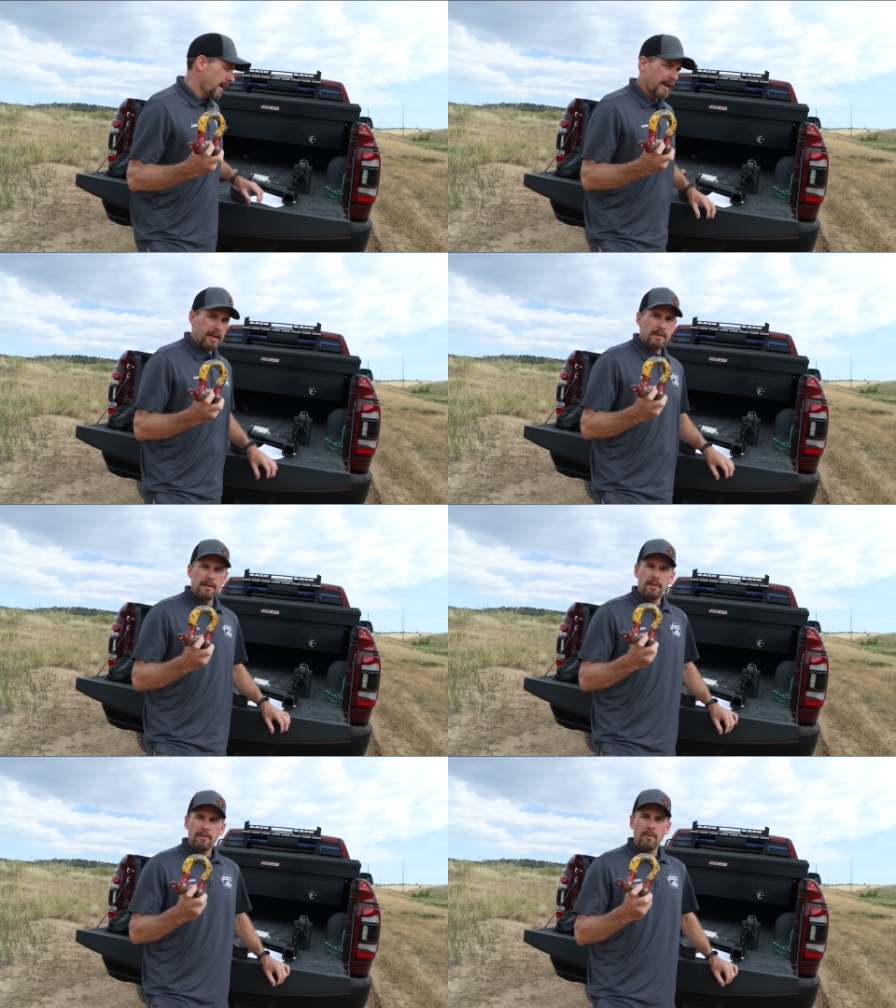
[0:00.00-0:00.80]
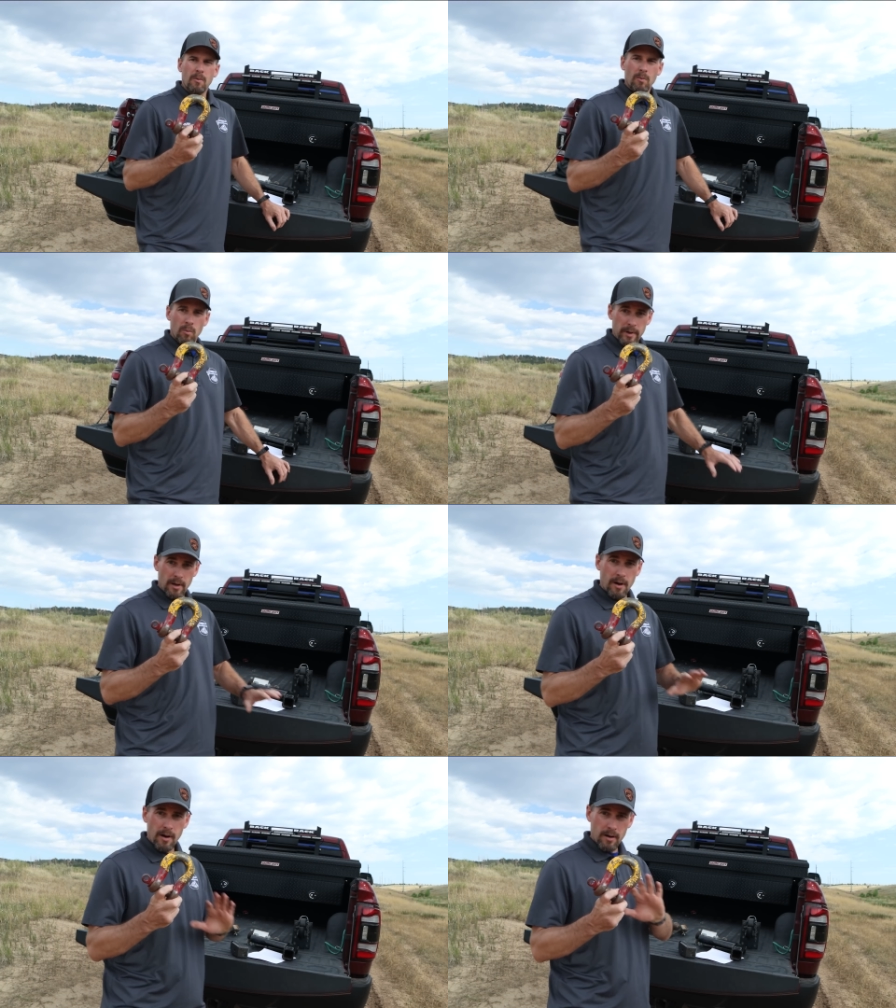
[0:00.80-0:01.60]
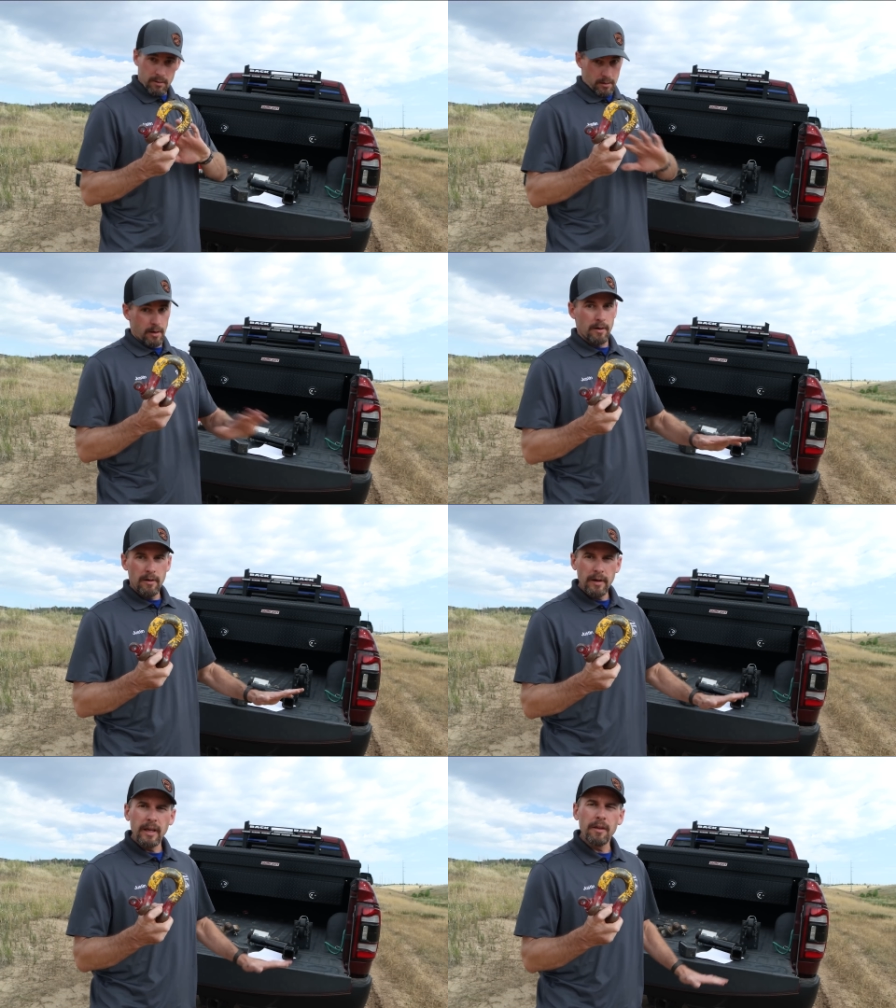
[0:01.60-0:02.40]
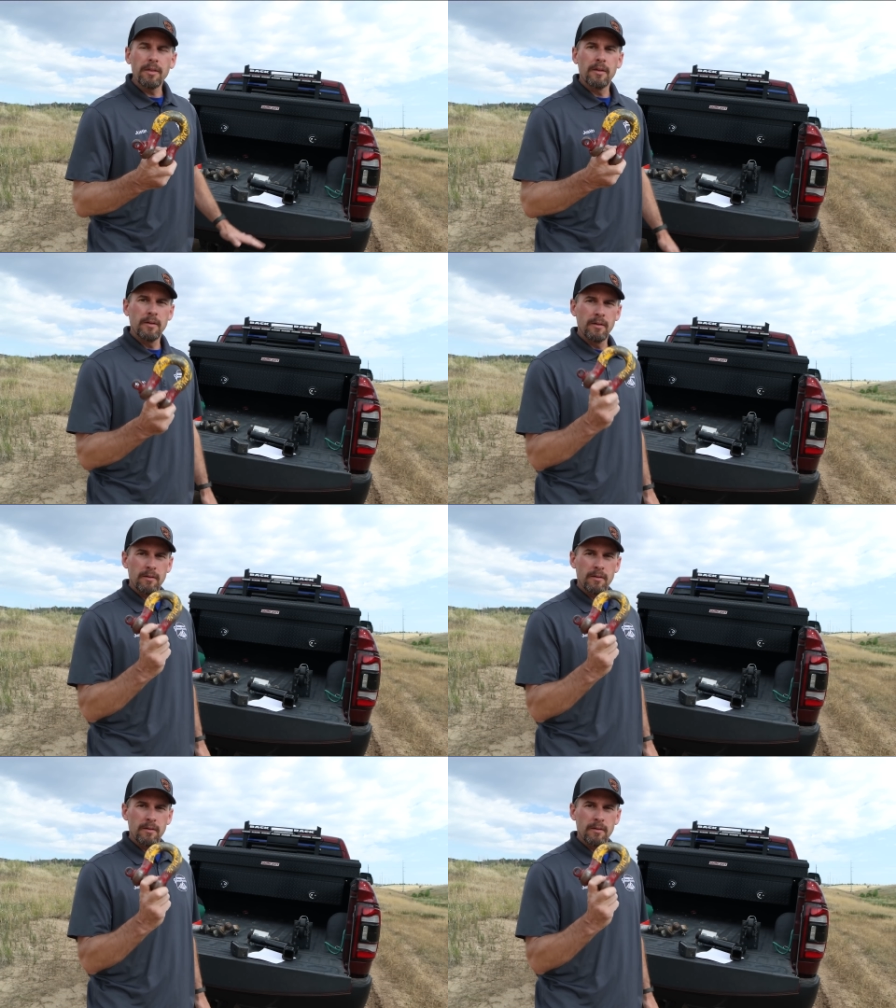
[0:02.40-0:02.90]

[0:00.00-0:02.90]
and we are underneath